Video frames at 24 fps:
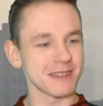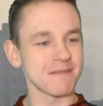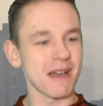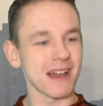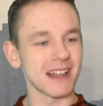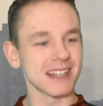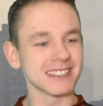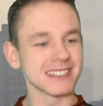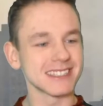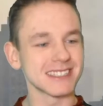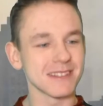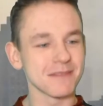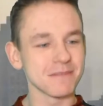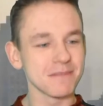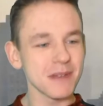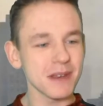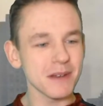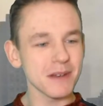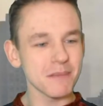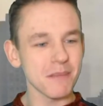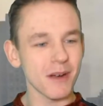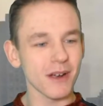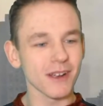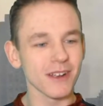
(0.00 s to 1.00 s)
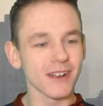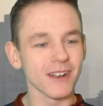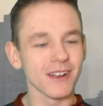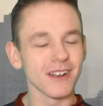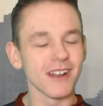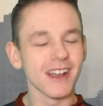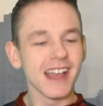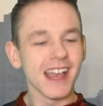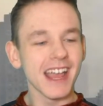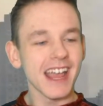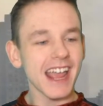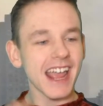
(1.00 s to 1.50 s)
balancing Peter Parker
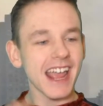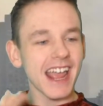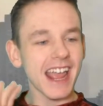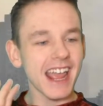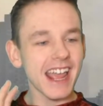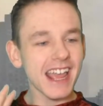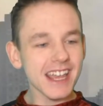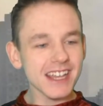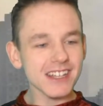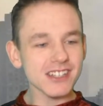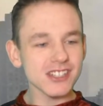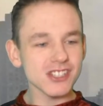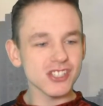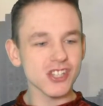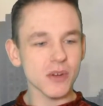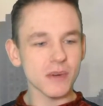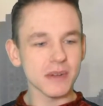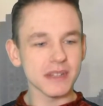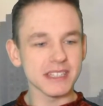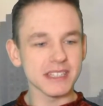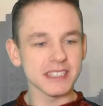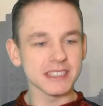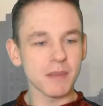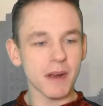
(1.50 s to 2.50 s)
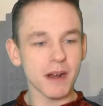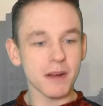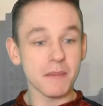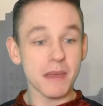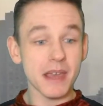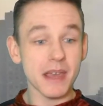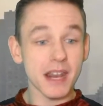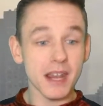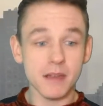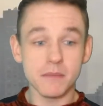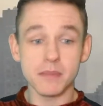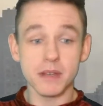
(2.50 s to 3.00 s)
and showing the
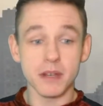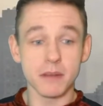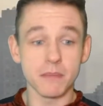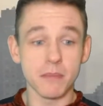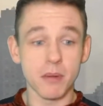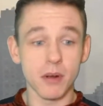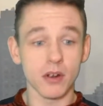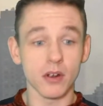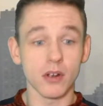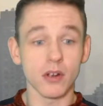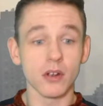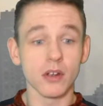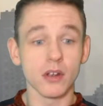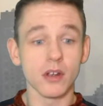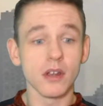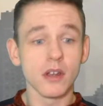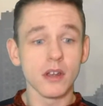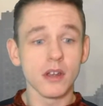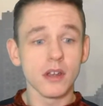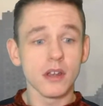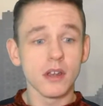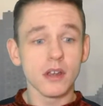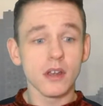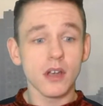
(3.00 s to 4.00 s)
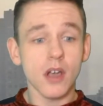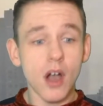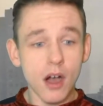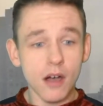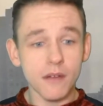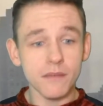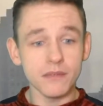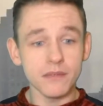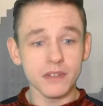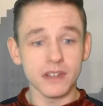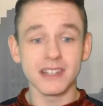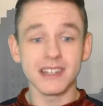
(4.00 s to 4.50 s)
Spider-Man and Peter Parker
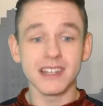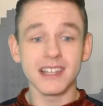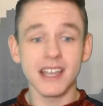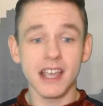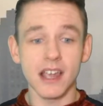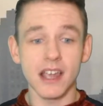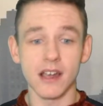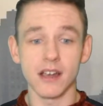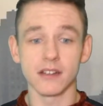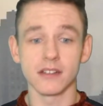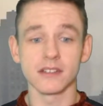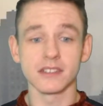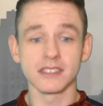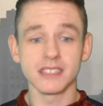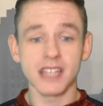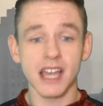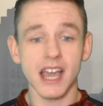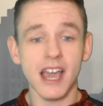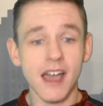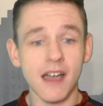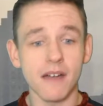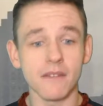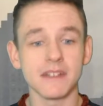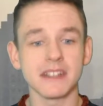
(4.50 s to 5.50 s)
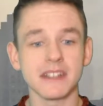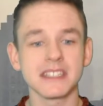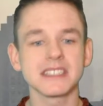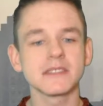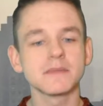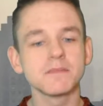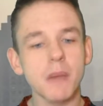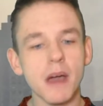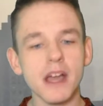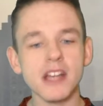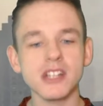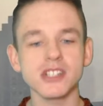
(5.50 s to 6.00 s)
conflict the characters have,
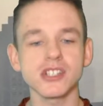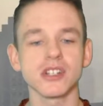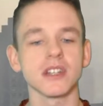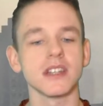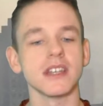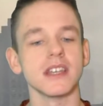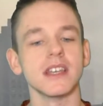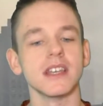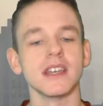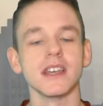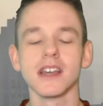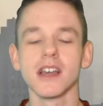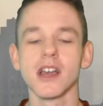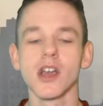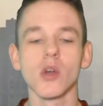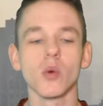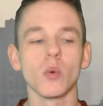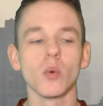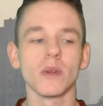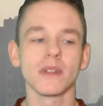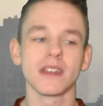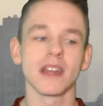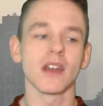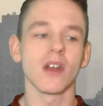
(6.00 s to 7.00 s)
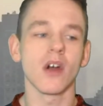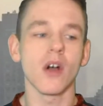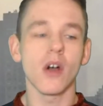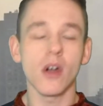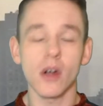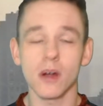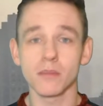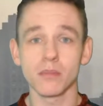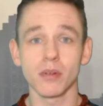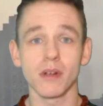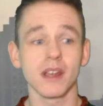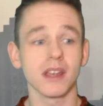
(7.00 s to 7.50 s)
especially with that
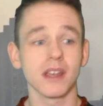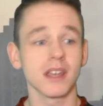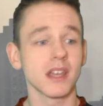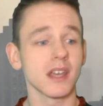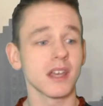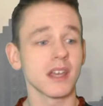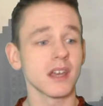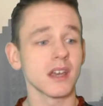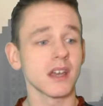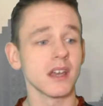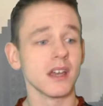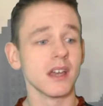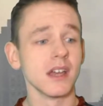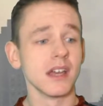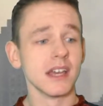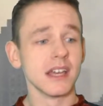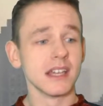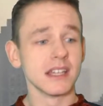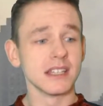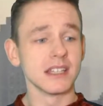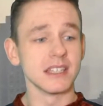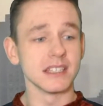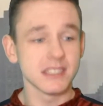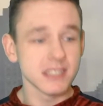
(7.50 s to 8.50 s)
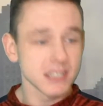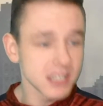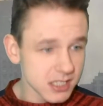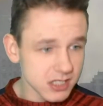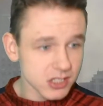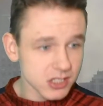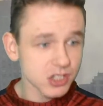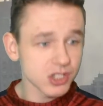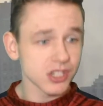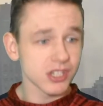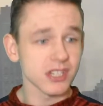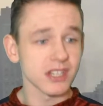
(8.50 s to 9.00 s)
heartbreaking
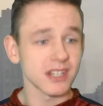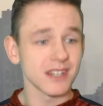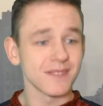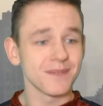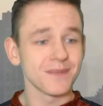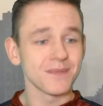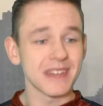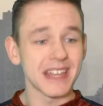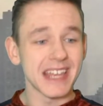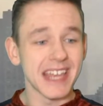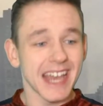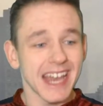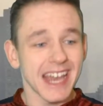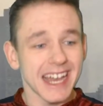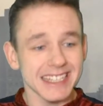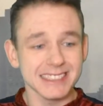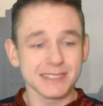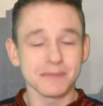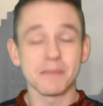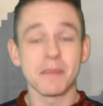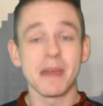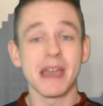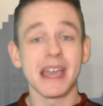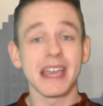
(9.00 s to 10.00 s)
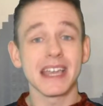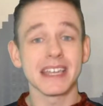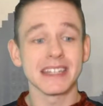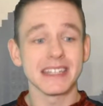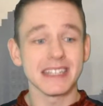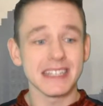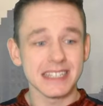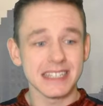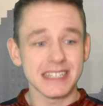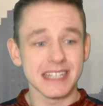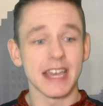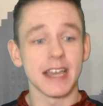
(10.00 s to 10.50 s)
decision he had to make in
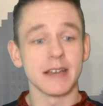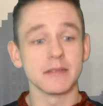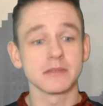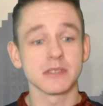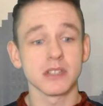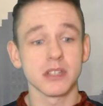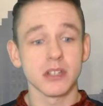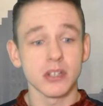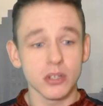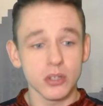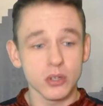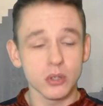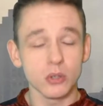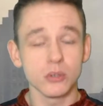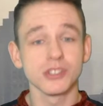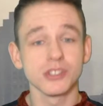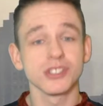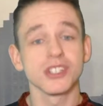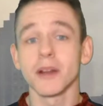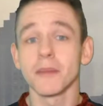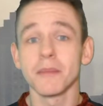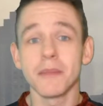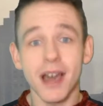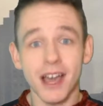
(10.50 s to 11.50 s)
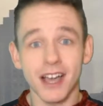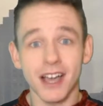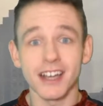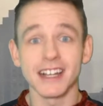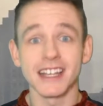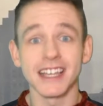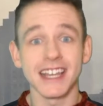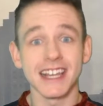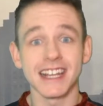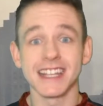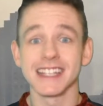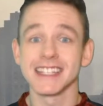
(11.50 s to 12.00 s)
the game's conclusion. I'm not going
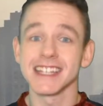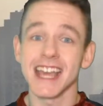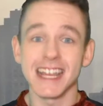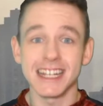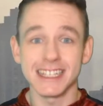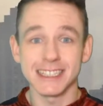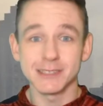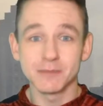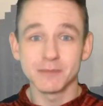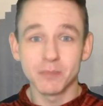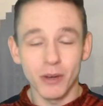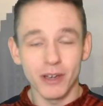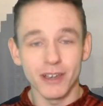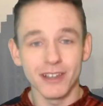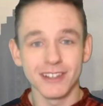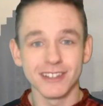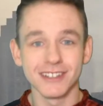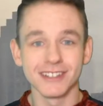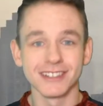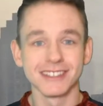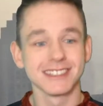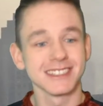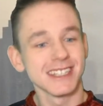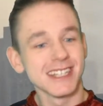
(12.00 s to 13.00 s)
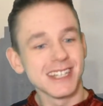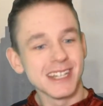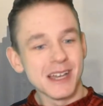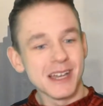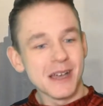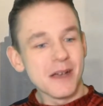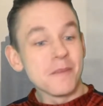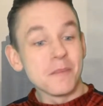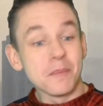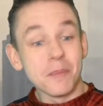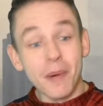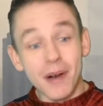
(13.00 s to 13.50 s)
to get into any spoilers,
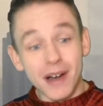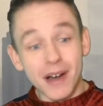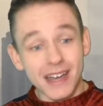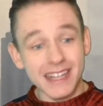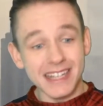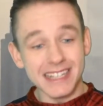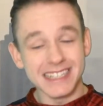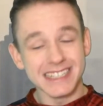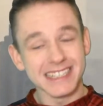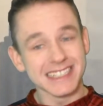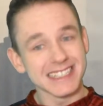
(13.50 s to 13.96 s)
but